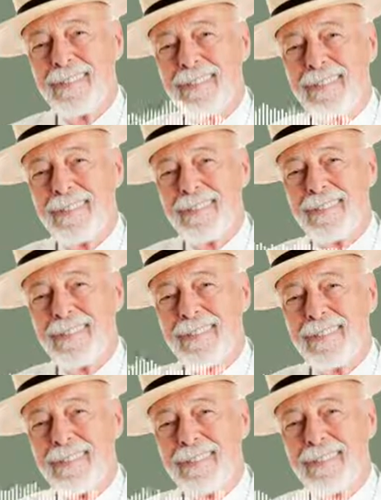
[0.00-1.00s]
I'm
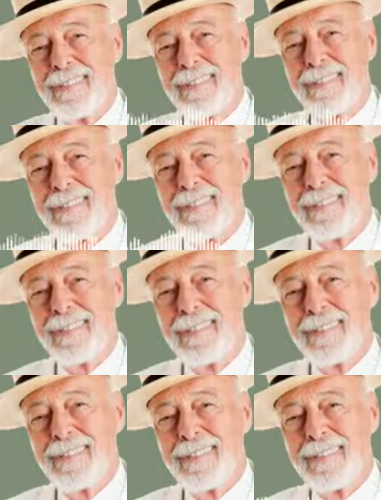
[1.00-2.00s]
General Beauregard,
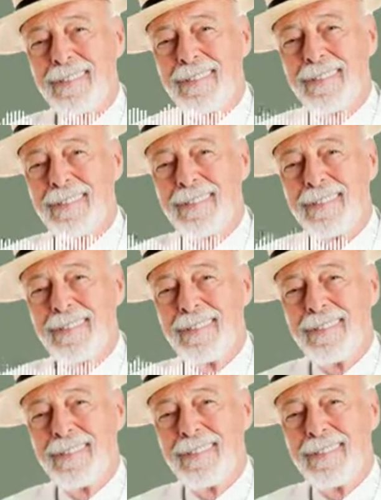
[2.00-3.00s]
and we are
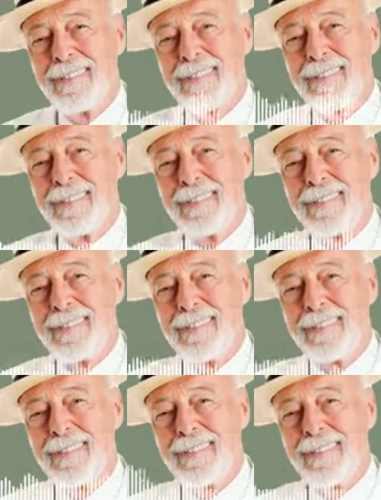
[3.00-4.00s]
here trying to
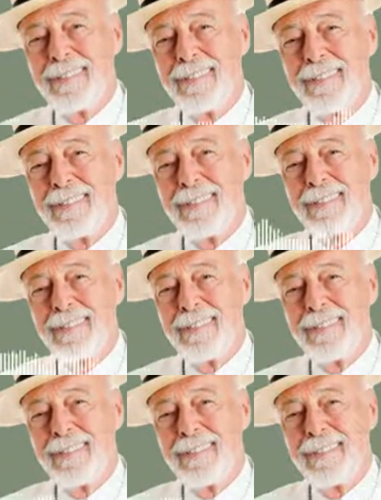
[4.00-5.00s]
figure out if
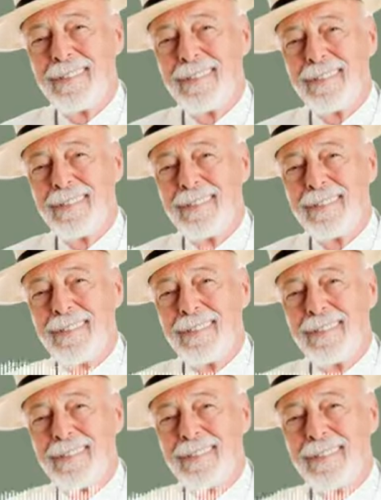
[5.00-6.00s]
Clemson is going
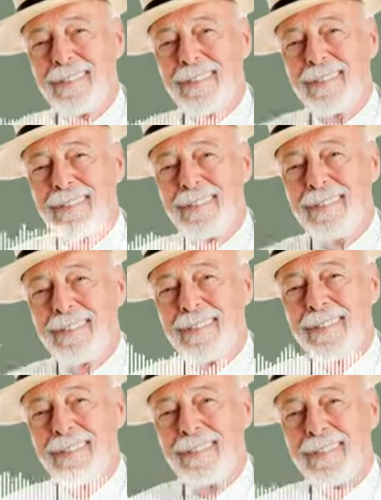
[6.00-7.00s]
to be a paper
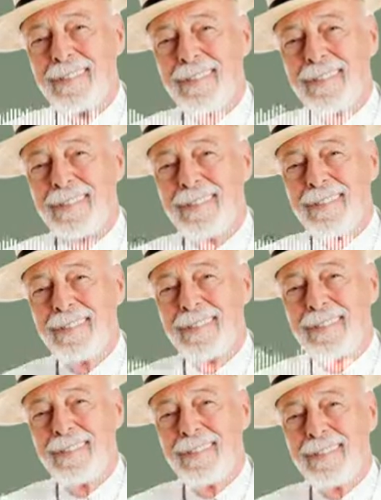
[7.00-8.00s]
tiger or a real
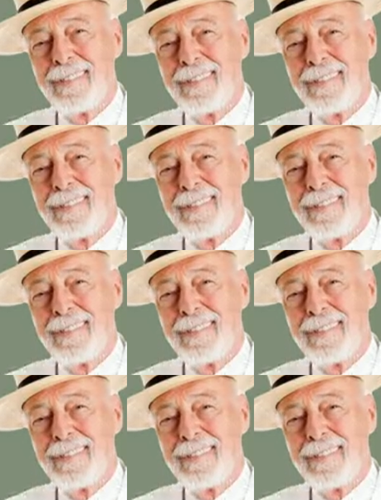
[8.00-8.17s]
tiger.